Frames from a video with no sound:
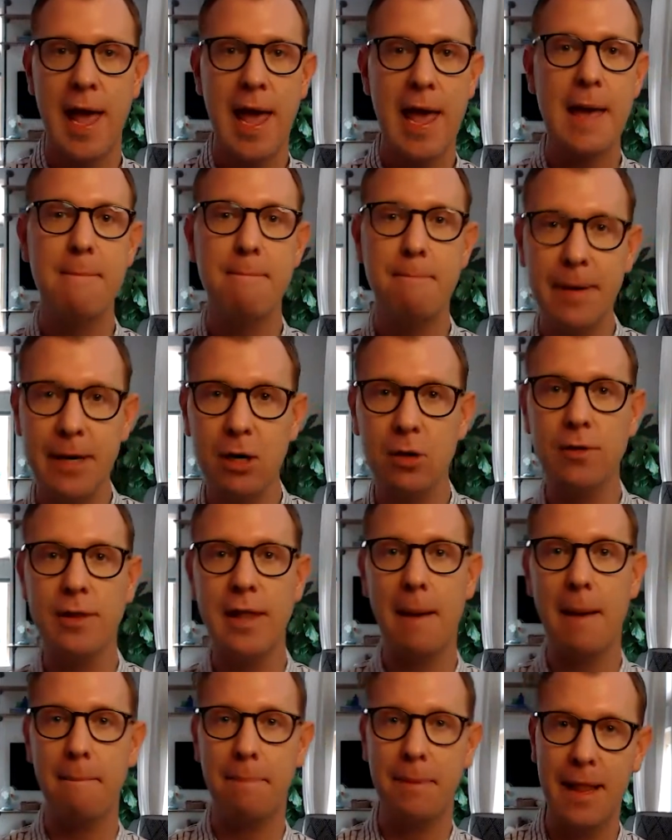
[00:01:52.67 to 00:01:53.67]
And build
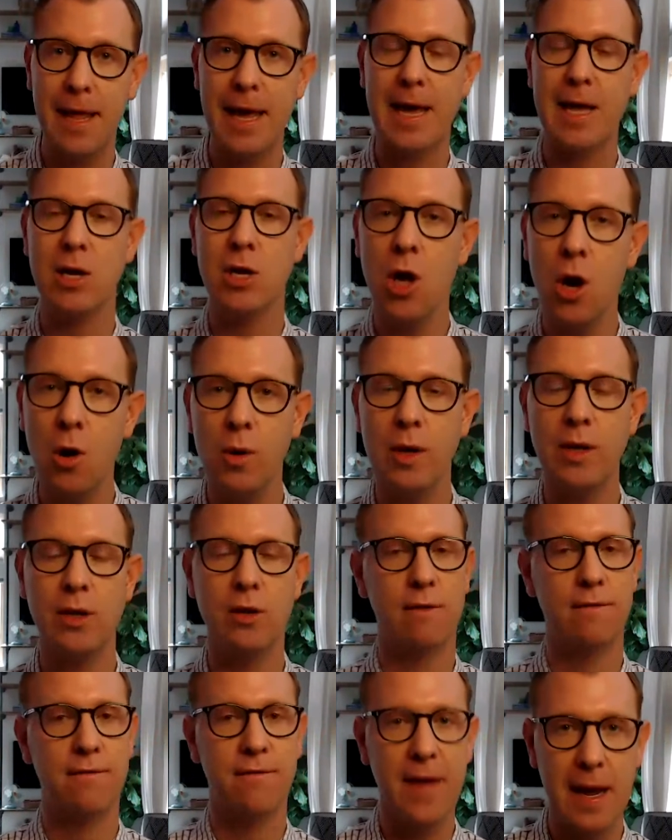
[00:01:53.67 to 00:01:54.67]
that plan knowing
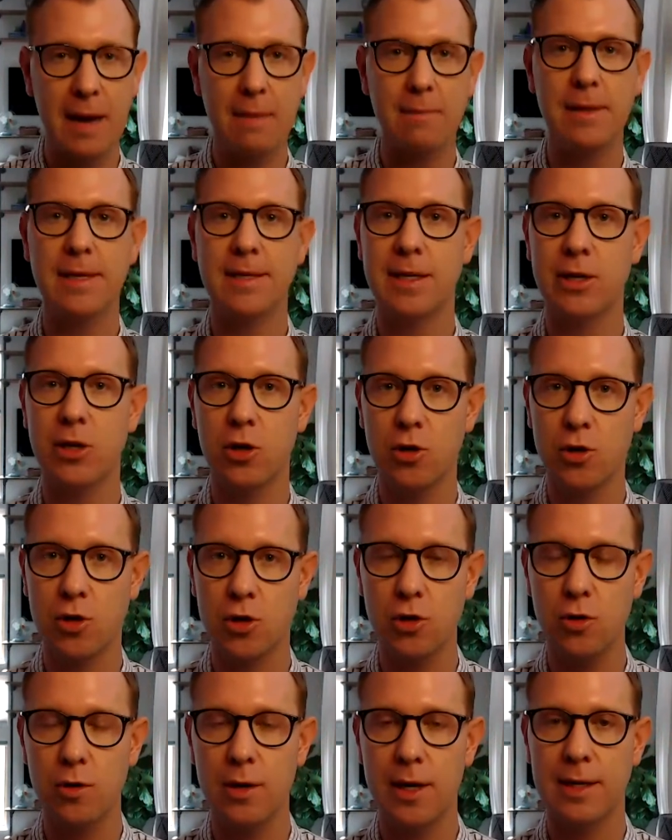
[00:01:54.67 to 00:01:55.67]
your families and your
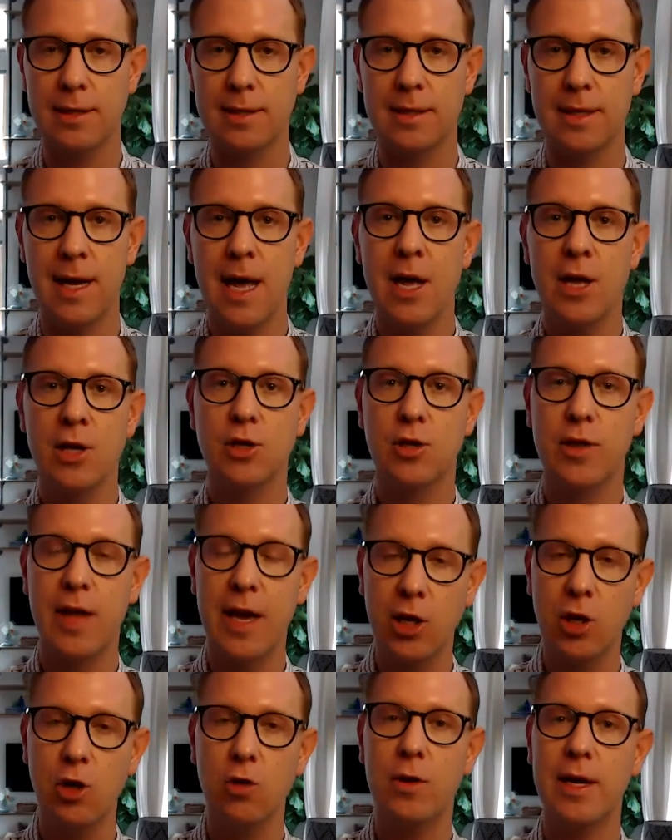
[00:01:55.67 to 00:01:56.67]
students so
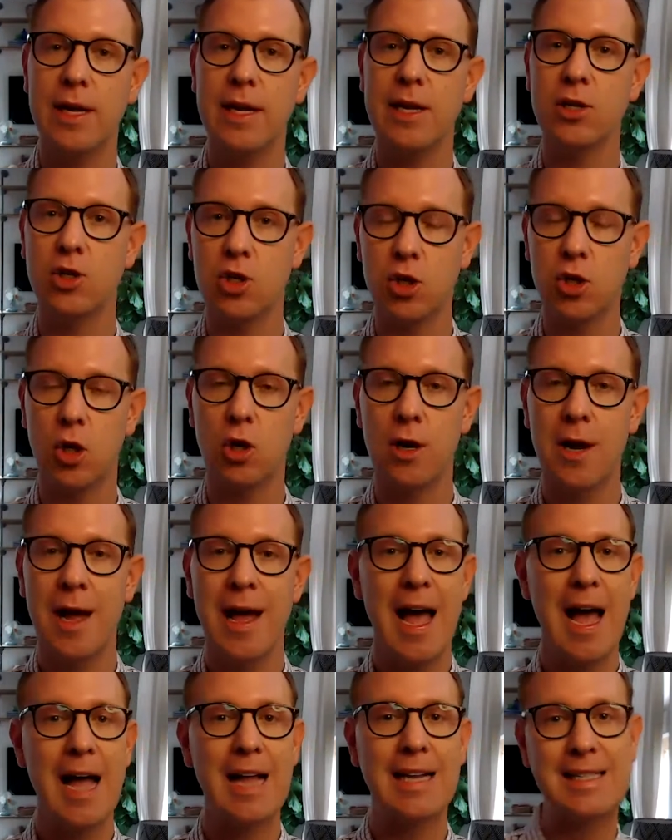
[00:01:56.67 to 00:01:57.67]
that you can ensure
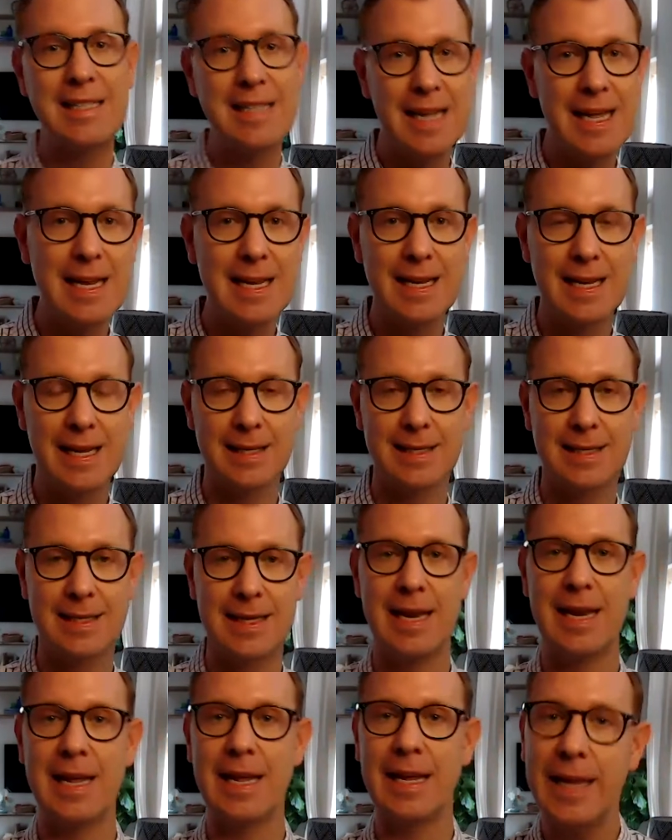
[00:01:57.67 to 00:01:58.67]
attendance
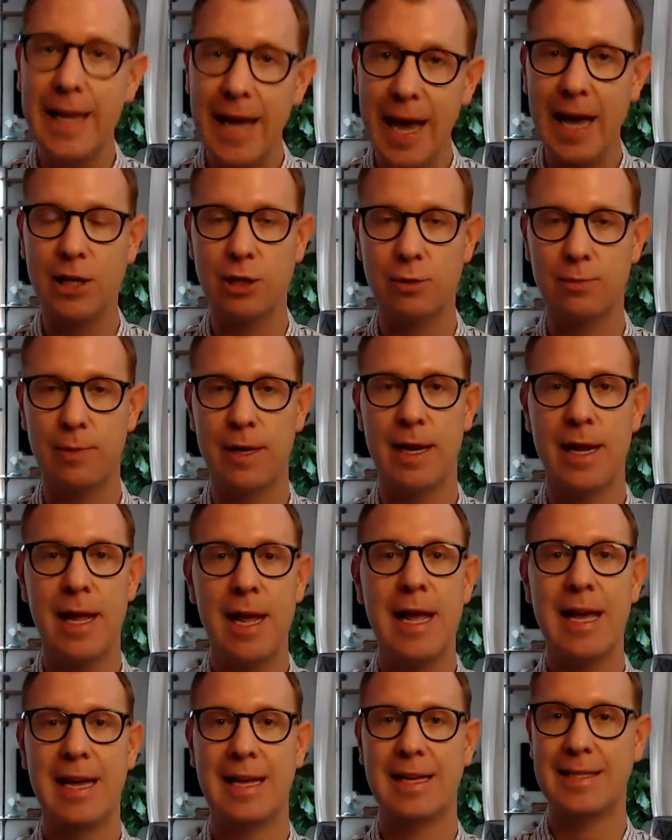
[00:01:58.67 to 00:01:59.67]
and engagement
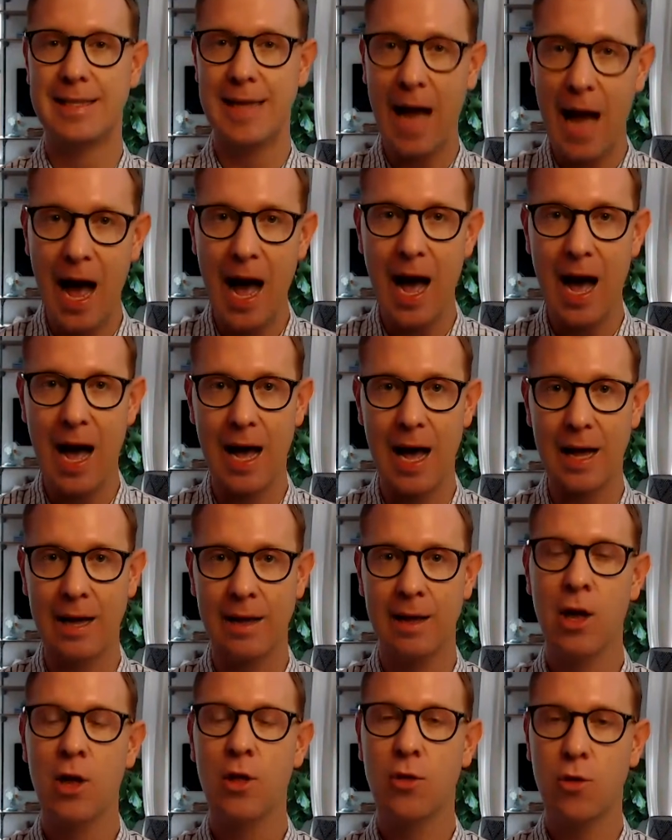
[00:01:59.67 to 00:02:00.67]
is high
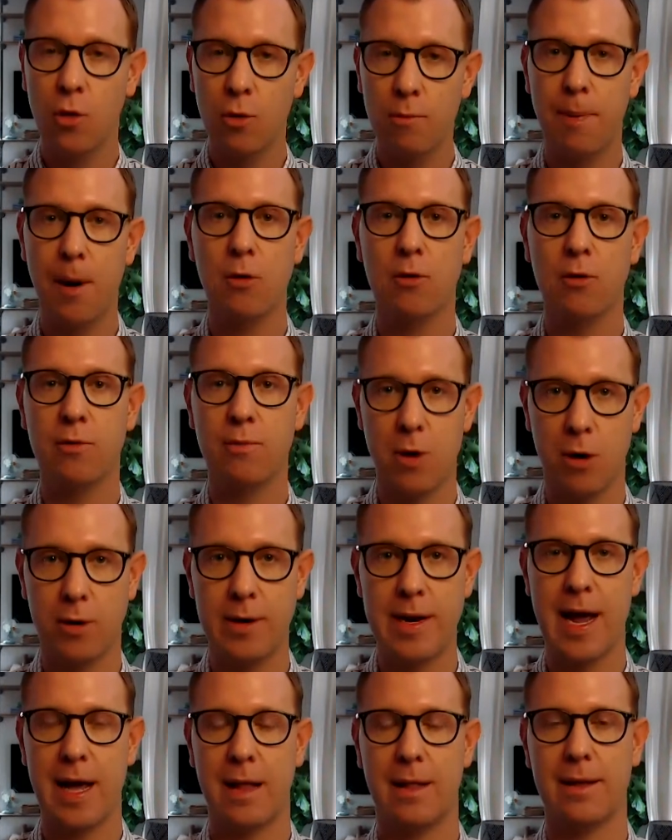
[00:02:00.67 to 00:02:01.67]
through both
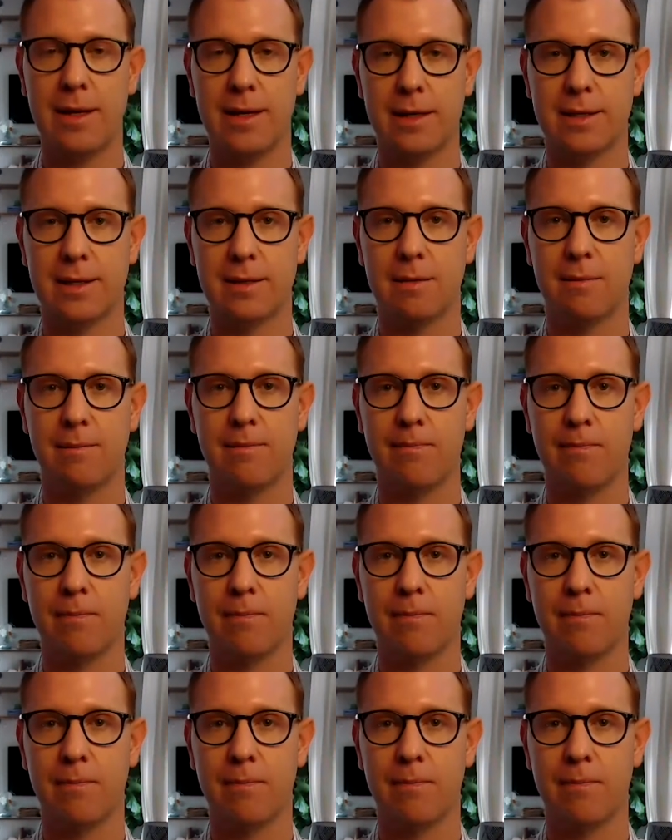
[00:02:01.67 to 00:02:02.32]
modalities.